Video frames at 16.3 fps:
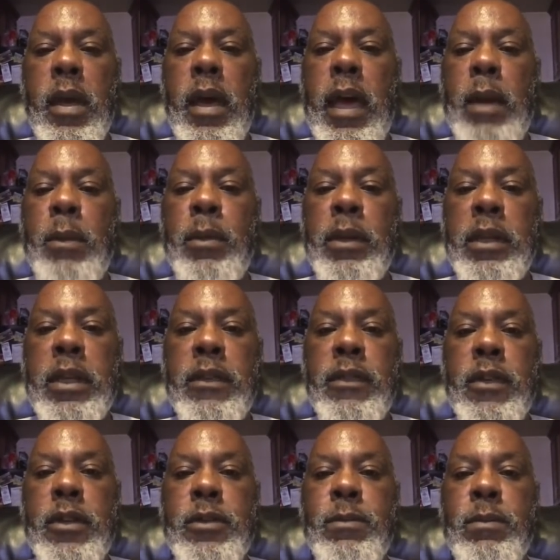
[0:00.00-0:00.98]
I believe
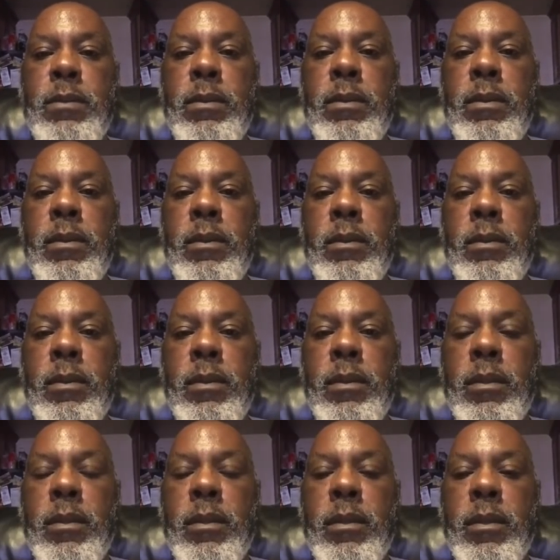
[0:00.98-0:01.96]
that
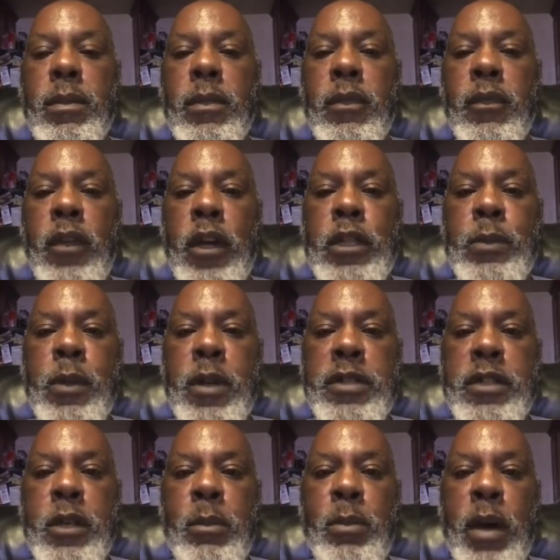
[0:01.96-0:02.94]
Vice
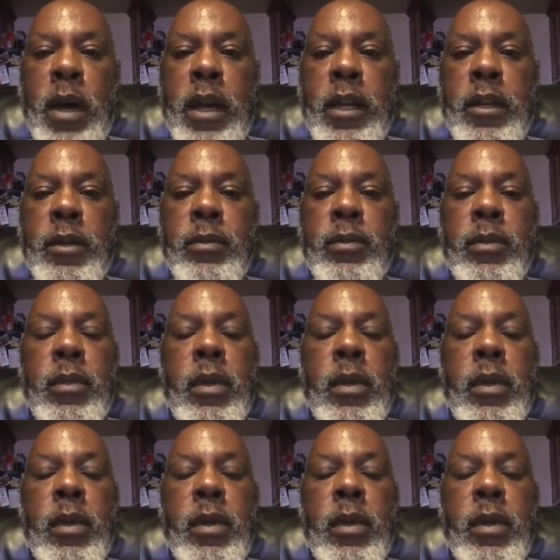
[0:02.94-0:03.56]
President Biden